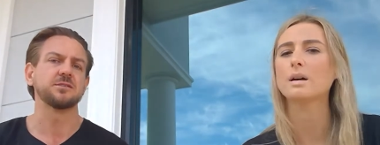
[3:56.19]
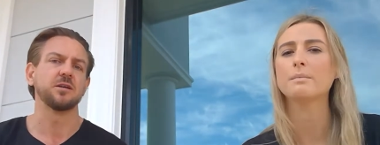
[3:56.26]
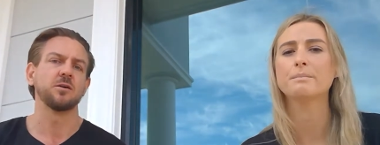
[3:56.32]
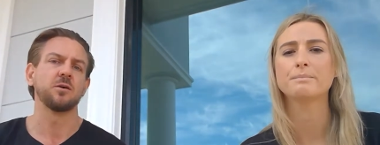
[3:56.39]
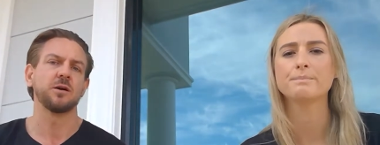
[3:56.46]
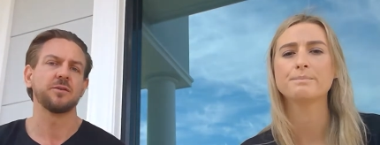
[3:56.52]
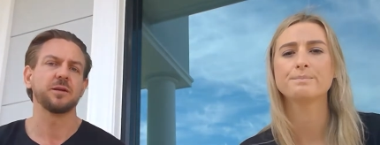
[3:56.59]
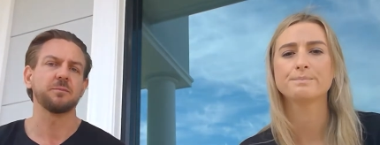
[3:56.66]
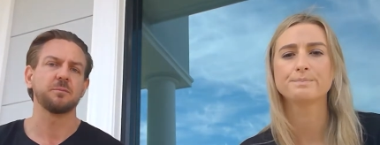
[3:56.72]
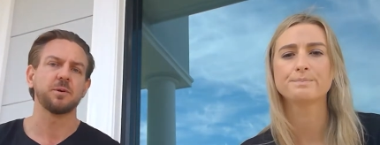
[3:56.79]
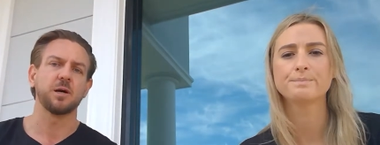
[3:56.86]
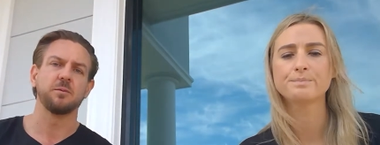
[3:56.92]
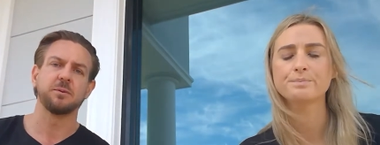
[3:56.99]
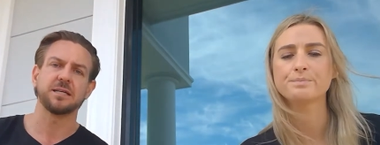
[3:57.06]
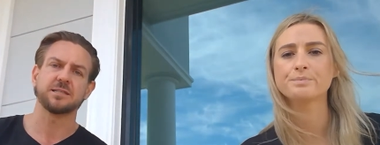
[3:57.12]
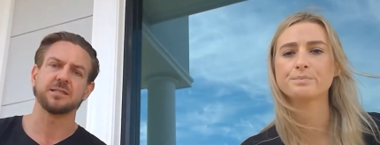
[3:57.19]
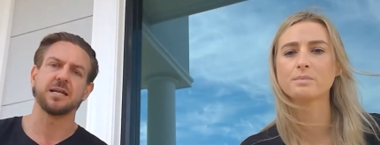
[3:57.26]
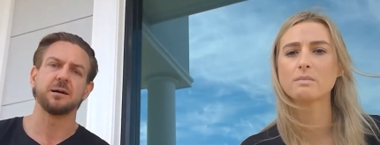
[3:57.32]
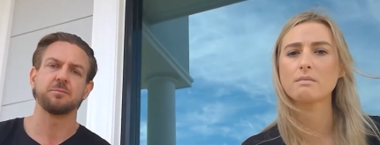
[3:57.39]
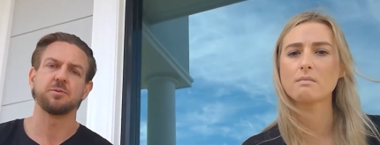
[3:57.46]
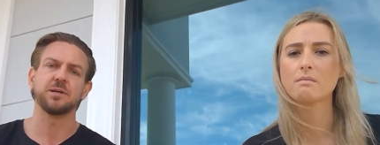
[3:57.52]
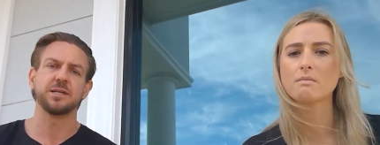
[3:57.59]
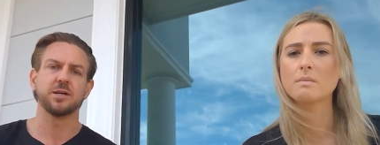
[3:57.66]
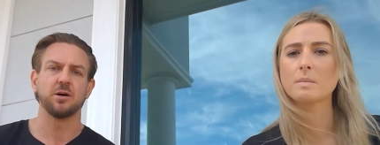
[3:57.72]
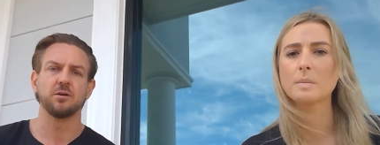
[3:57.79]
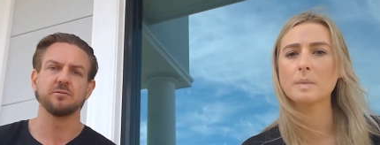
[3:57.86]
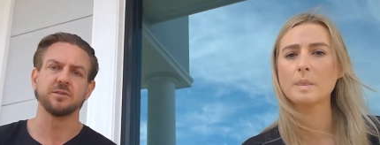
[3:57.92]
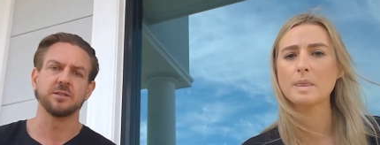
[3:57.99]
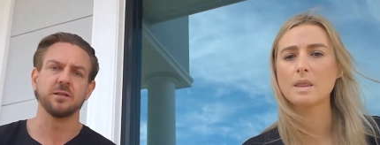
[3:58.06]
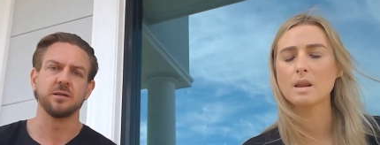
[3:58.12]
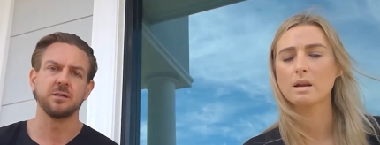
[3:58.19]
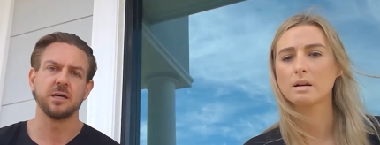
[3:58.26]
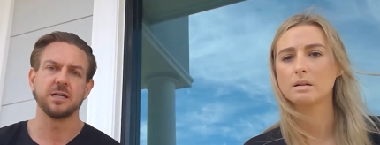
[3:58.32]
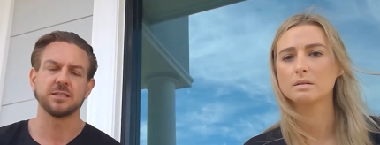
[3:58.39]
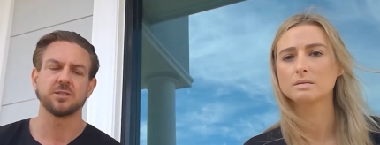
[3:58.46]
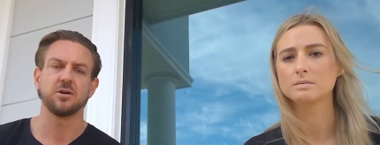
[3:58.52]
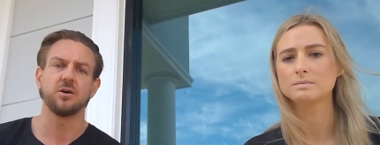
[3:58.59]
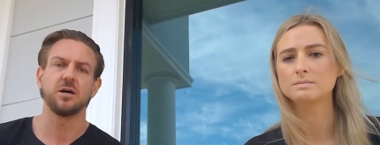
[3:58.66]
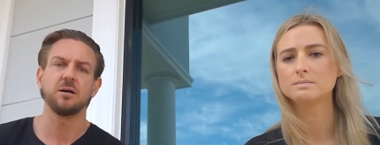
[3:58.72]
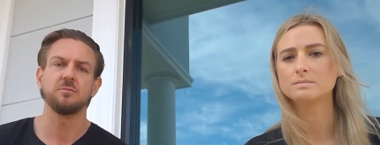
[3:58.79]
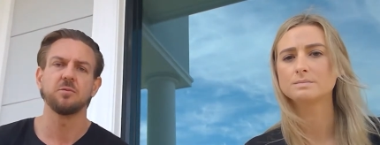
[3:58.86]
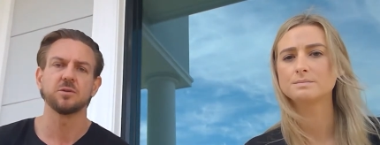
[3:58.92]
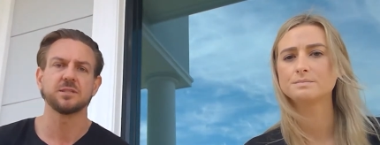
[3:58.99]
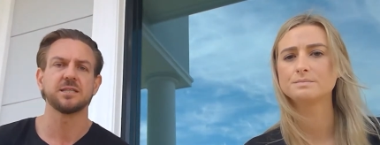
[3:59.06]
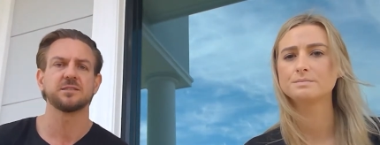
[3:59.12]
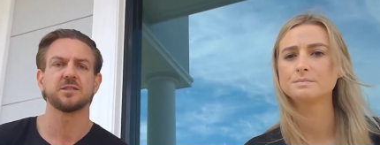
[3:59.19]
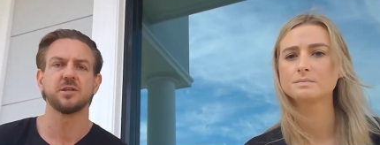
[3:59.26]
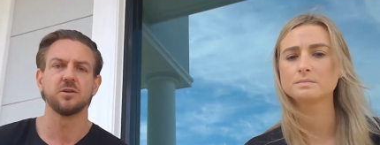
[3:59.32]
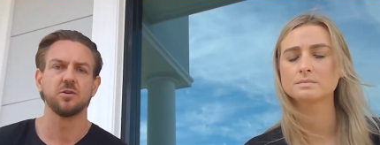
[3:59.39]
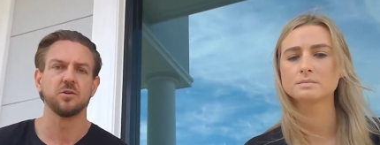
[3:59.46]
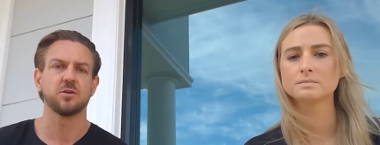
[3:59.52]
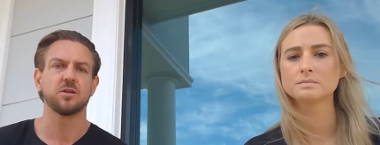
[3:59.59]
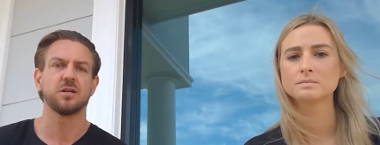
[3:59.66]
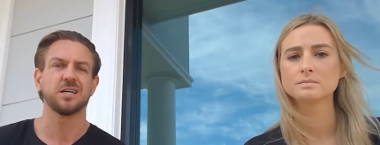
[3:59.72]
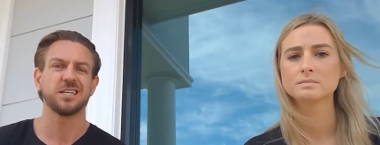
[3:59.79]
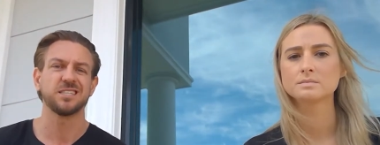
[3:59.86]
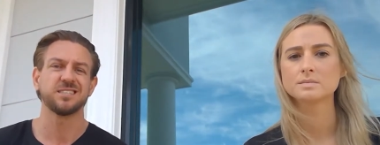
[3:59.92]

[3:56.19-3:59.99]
Speaker 1: So I think going back to that pre-COVID uh, time, what that's going to look like is